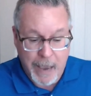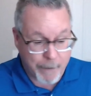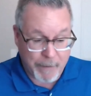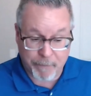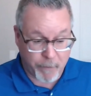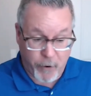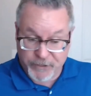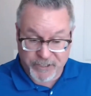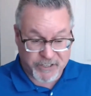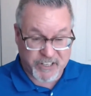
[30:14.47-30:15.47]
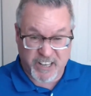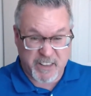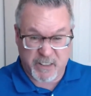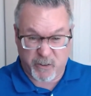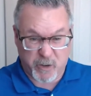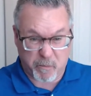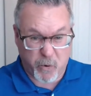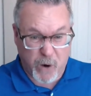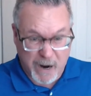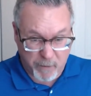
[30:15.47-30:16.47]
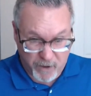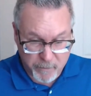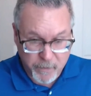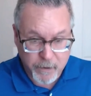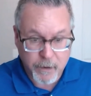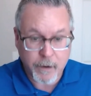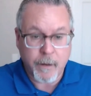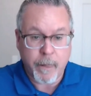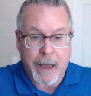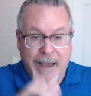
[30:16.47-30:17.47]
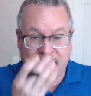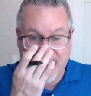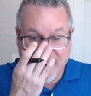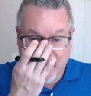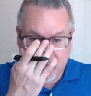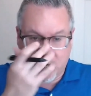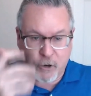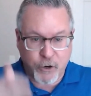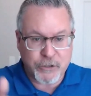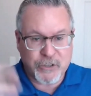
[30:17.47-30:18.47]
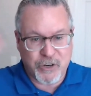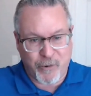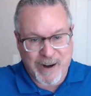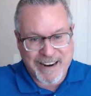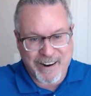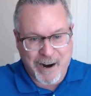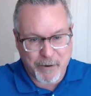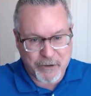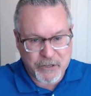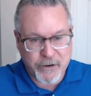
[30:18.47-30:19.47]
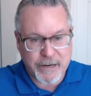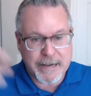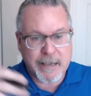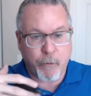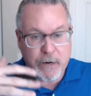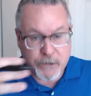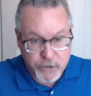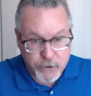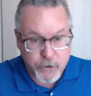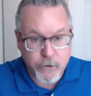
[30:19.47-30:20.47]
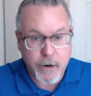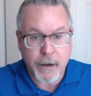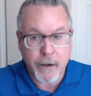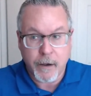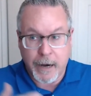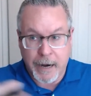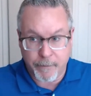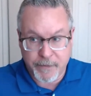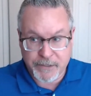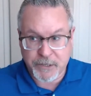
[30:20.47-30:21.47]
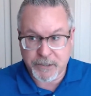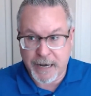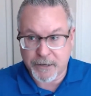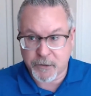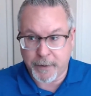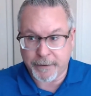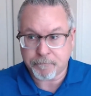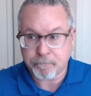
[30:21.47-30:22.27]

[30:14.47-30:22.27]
I'm not proposing this because I think there's a problem. I think it's a good to great opportunity. Can we do this assessment?